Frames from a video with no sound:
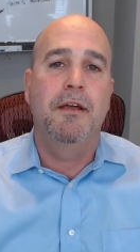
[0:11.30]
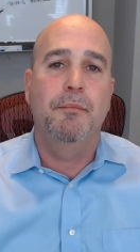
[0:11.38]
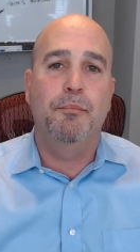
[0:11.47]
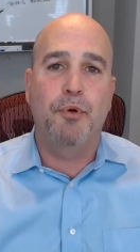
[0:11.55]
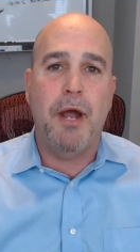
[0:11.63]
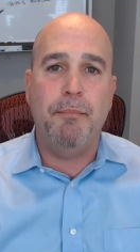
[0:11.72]

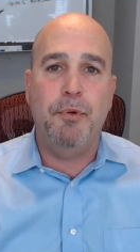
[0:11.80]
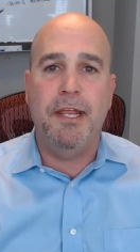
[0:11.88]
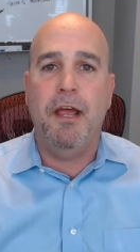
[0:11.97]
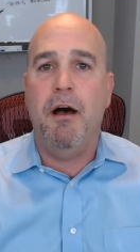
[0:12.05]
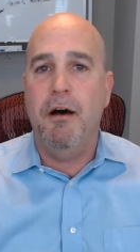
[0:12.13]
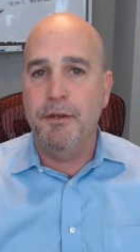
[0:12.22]
property
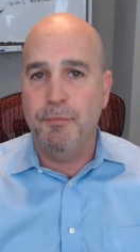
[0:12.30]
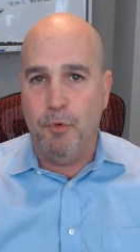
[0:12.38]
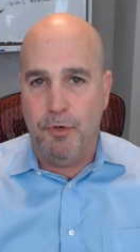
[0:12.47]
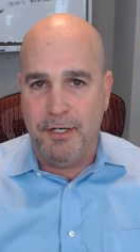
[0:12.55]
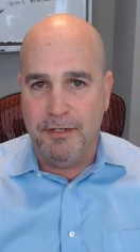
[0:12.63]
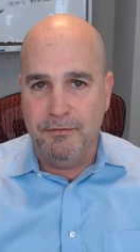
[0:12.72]

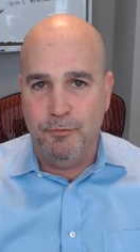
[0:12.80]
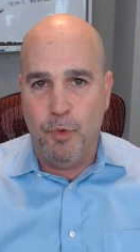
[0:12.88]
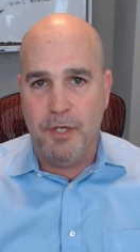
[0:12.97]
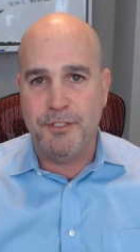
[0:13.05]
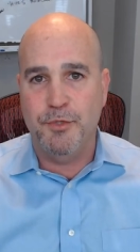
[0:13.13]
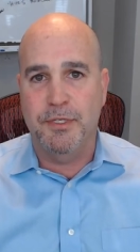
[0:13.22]
onboarding,
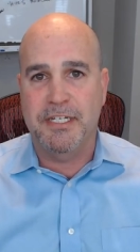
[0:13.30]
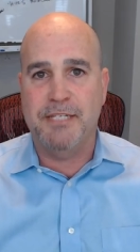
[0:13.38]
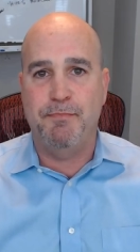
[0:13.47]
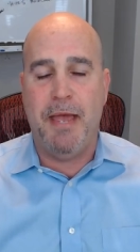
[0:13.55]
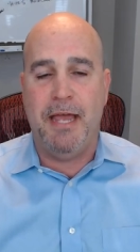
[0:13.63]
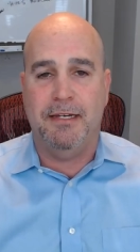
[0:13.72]
what to
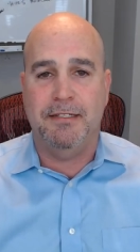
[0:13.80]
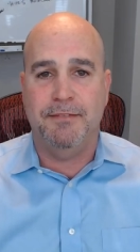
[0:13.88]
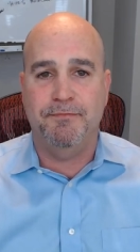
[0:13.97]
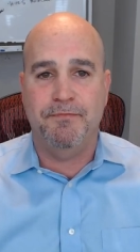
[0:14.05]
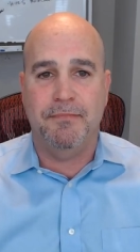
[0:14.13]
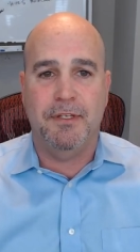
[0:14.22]
expect.
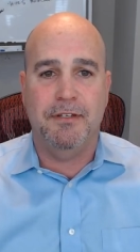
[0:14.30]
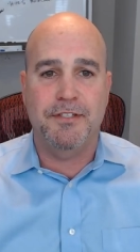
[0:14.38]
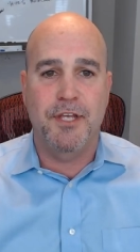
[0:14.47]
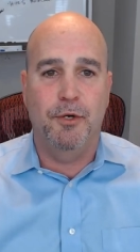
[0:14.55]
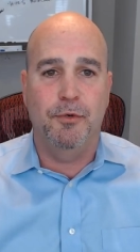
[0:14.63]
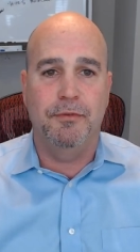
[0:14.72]

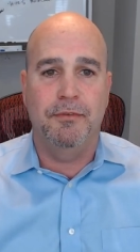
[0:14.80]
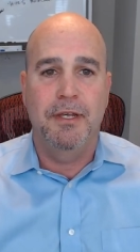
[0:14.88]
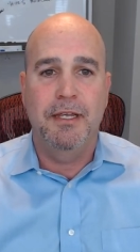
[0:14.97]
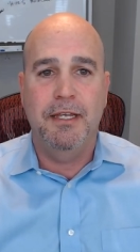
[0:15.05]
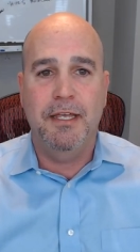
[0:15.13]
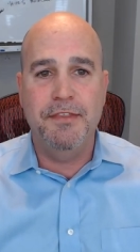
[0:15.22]
So
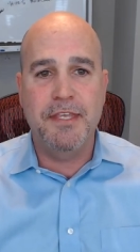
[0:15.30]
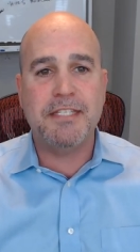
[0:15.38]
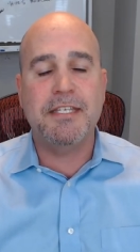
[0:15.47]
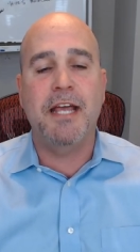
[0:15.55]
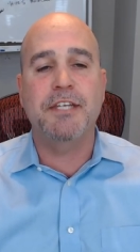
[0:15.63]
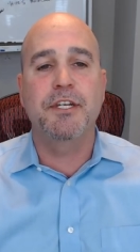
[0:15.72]
in this
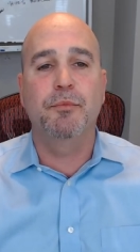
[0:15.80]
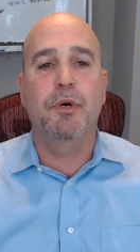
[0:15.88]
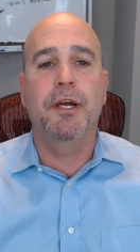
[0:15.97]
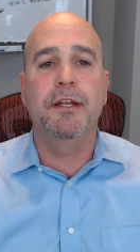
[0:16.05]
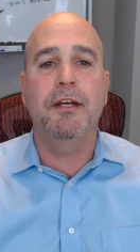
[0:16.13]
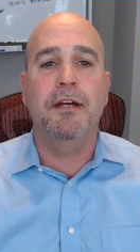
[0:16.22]
section, we're
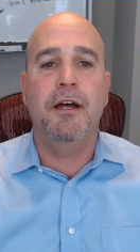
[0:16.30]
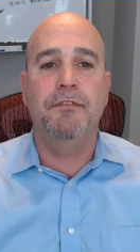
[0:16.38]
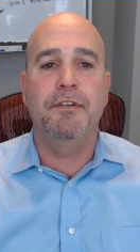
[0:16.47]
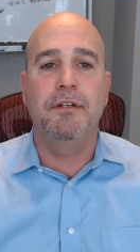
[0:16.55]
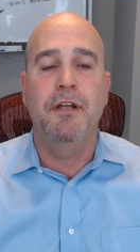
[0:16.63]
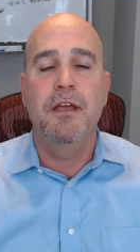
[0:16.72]
going to
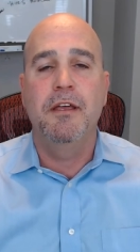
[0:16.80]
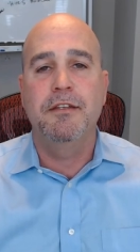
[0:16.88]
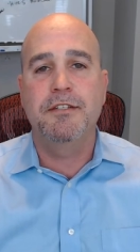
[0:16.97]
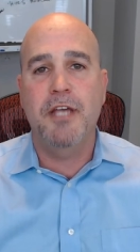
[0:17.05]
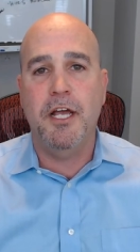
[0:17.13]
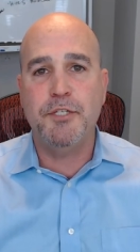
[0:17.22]
cover
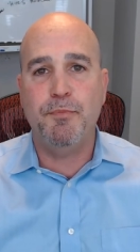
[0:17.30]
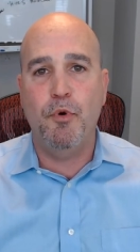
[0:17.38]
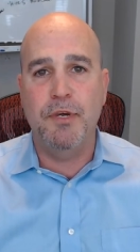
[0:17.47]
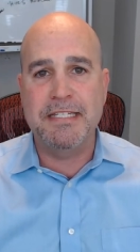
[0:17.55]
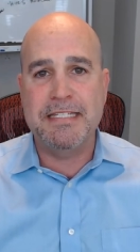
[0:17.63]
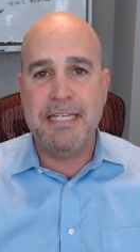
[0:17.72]

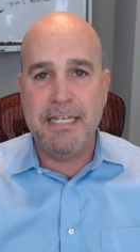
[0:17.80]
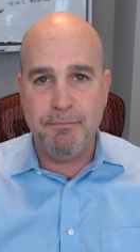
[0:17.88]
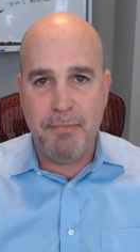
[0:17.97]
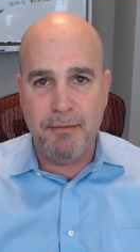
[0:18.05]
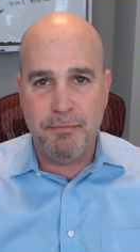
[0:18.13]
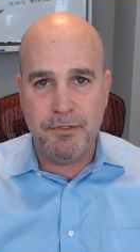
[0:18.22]
TouchPoint team
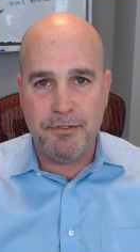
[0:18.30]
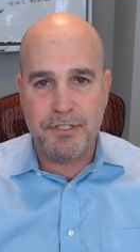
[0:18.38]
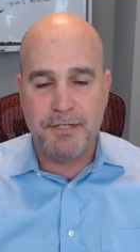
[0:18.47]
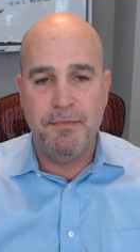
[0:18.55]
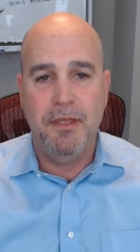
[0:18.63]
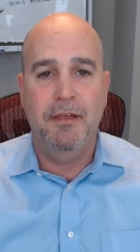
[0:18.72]
members
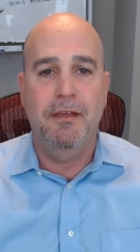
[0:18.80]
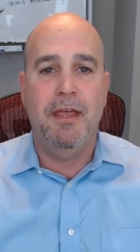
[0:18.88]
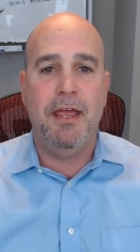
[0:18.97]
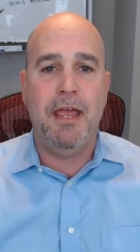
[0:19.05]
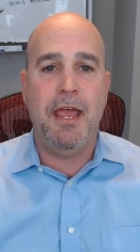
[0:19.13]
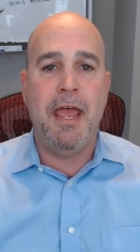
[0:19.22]

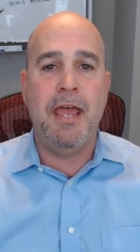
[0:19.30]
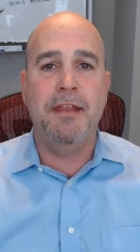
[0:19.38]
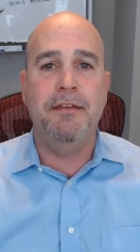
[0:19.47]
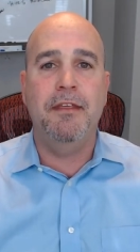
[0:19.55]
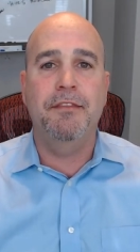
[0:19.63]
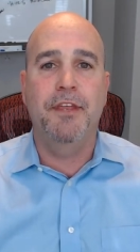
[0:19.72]

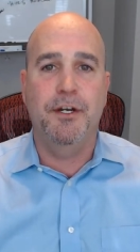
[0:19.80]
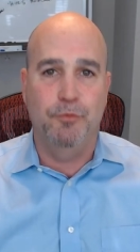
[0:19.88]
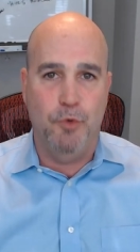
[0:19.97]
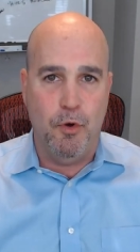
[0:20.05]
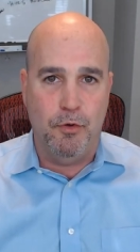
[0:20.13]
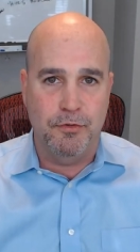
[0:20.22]
and their
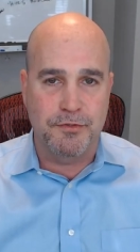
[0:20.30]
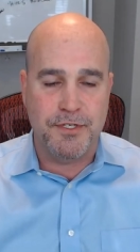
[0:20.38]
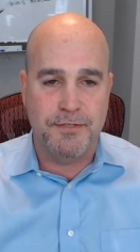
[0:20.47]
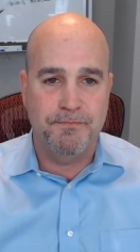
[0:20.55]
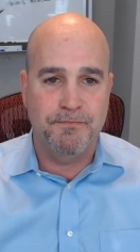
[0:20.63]
roles.